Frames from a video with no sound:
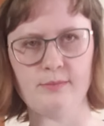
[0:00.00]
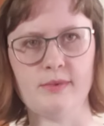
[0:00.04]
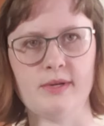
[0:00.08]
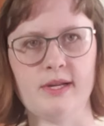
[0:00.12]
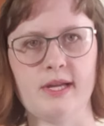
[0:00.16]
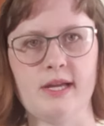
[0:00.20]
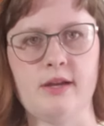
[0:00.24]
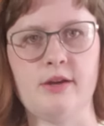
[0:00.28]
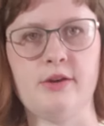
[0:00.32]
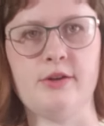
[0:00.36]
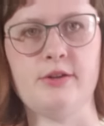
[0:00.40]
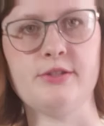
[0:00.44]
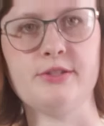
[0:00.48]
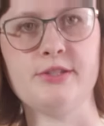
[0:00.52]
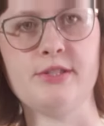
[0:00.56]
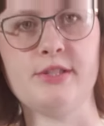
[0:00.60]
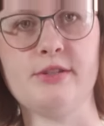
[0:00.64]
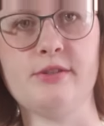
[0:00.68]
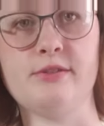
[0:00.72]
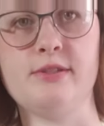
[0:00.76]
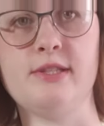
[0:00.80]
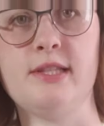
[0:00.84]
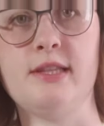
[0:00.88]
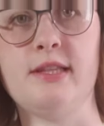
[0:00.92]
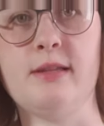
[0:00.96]
But I
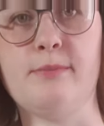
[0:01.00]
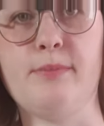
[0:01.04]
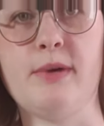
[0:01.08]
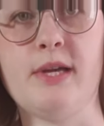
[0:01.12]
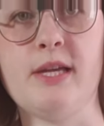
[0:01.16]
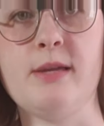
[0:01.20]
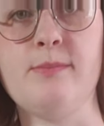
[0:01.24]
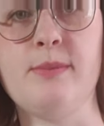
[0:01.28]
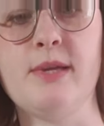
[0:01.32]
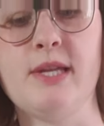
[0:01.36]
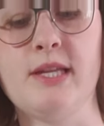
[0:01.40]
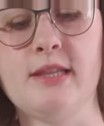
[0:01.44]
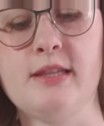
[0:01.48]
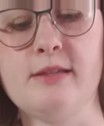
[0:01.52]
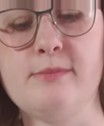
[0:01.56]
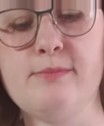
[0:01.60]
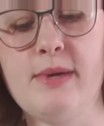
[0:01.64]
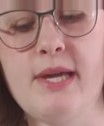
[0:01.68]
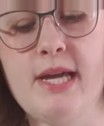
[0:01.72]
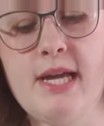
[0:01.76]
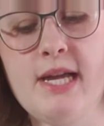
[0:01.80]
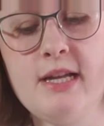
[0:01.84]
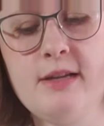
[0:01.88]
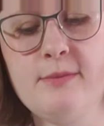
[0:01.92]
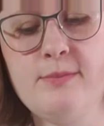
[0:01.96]
also did the piping in the
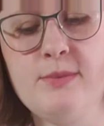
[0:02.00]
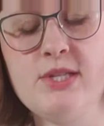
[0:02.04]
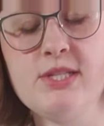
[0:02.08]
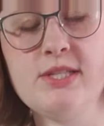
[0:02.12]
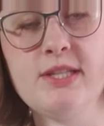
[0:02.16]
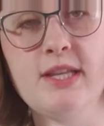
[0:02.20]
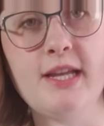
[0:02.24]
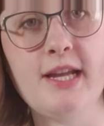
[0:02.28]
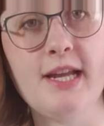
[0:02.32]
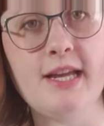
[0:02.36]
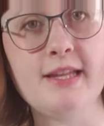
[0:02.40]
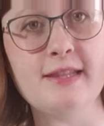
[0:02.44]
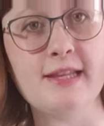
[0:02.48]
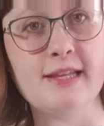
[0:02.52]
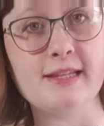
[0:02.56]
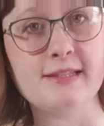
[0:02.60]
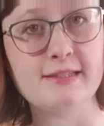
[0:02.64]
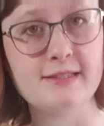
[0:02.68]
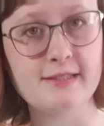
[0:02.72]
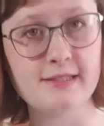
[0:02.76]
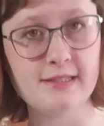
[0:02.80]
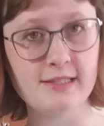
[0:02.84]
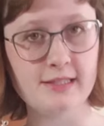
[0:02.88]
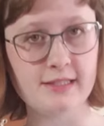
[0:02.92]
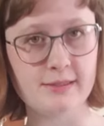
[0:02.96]
back because I had that
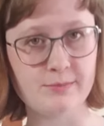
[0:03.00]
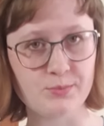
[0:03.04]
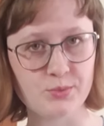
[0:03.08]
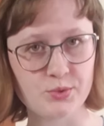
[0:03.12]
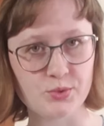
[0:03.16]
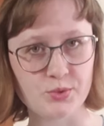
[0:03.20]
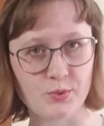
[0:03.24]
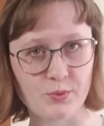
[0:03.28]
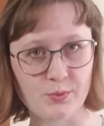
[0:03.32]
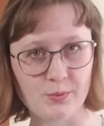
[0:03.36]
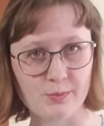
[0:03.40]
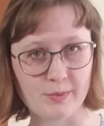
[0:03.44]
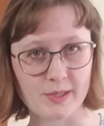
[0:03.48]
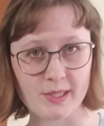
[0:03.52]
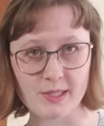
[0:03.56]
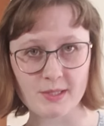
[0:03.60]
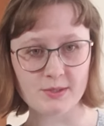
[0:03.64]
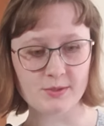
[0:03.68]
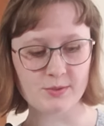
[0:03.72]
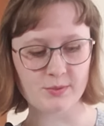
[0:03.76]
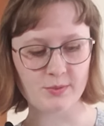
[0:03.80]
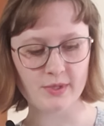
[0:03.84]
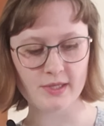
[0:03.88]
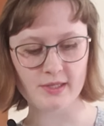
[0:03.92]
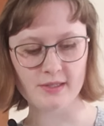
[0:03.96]
seam, so might
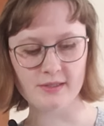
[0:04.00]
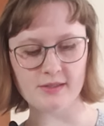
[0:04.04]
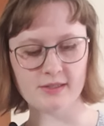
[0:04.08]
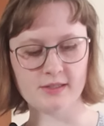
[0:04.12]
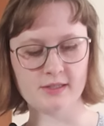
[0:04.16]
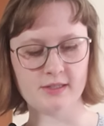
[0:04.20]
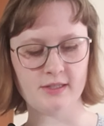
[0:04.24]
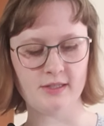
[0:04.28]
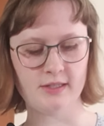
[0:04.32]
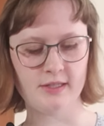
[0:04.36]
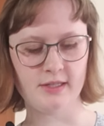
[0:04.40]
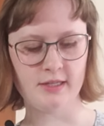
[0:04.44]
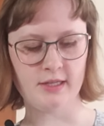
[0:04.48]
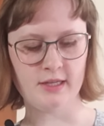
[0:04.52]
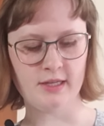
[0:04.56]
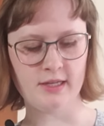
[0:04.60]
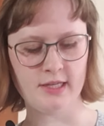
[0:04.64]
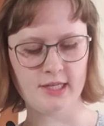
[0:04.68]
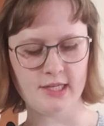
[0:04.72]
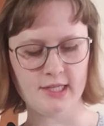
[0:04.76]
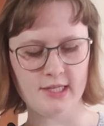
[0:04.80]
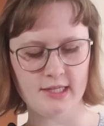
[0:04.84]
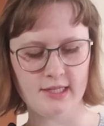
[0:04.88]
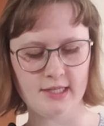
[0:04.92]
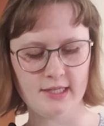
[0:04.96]
as well.
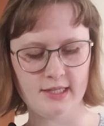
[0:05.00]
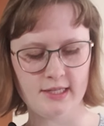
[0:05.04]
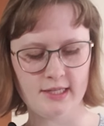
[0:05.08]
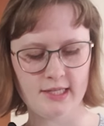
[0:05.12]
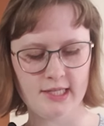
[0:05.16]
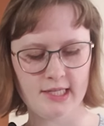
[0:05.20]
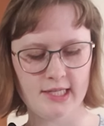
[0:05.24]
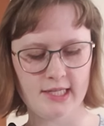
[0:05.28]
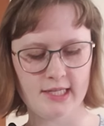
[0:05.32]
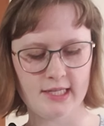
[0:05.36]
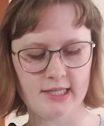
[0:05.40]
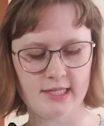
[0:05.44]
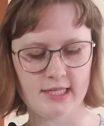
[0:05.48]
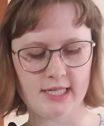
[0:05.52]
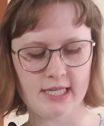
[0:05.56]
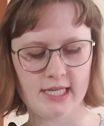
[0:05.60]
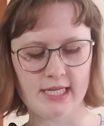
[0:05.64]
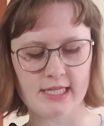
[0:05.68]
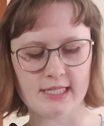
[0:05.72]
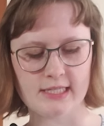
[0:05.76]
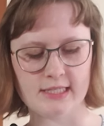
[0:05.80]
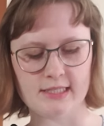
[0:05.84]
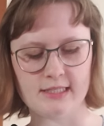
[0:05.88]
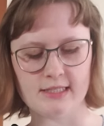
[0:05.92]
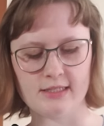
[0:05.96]

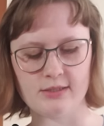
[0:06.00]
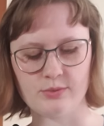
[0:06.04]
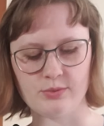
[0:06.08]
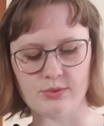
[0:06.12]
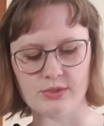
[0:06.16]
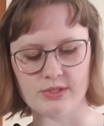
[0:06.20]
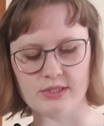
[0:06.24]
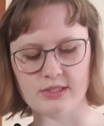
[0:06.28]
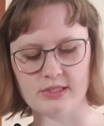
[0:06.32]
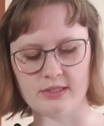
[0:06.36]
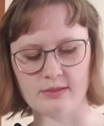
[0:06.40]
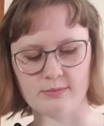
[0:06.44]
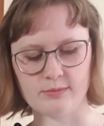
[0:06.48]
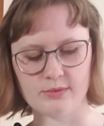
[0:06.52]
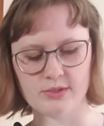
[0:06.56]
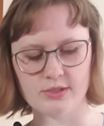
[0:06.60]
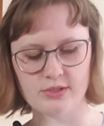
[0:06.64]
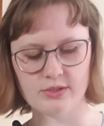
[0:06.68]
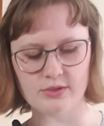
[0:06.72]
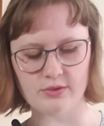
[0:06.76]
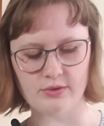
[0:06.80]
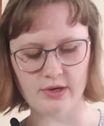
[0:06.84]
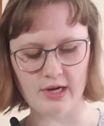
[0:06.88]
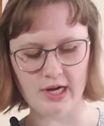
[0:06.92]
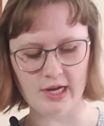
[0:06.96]
And it was some
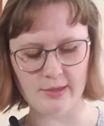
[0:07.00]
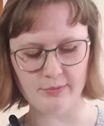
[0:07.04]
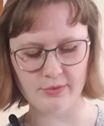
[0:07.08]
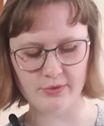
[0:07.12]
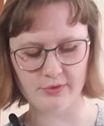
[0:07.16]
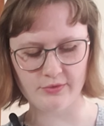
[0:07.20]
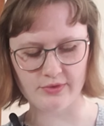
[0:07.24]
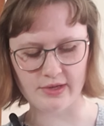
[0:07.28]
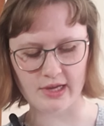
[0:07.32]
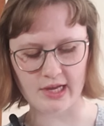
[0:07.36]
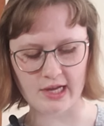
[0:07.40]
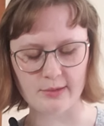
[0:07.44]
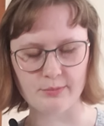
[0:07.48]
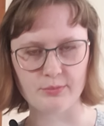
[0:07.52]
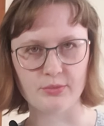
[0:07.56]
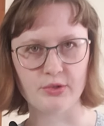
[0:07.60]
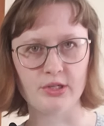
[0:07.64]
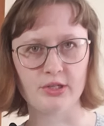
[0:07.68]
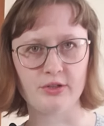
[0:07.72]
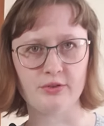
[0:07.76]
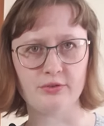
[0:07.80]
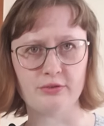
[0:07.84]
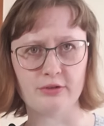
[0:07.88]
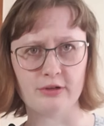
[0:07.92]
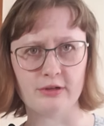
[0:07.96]
scrap
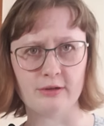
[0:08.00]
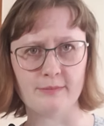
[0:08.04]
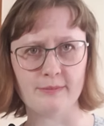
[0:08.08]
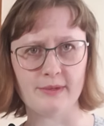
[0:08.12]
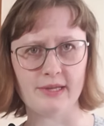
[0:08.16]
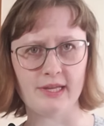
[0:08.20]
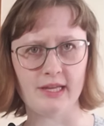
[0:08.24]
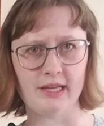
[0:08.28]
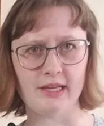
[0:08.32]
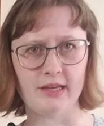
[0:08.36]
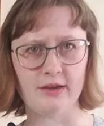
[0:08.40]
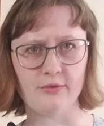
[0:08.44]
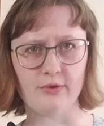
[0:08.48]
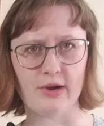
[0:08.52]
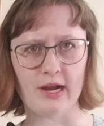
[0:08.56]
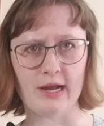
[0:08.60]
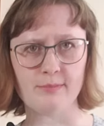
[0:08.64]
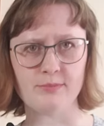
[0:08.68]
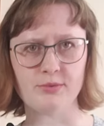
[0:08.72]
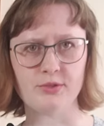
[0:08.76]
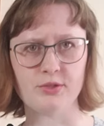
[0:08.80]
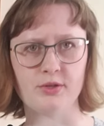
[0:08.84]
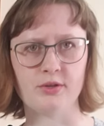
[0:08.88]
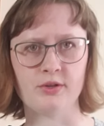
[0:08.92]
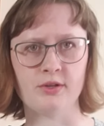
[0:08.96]
fabric from a
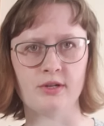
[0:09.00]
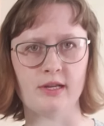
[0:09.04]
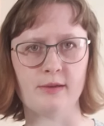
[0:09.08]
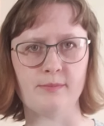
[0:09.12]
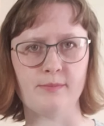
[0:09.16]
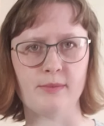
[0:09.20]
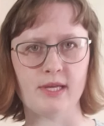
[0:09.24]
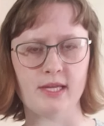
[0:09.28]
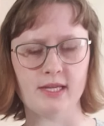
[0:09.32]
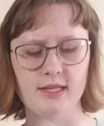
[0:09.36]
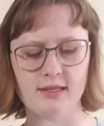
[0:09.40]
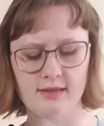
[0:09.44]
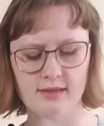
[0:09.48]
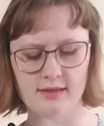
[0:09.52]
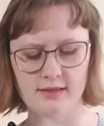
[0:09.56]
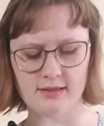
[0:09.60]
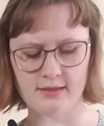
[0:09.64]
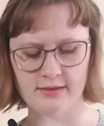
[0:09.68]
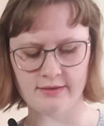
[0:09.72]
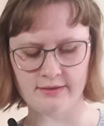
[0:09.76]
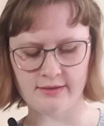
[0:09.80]
wrap skirt I made.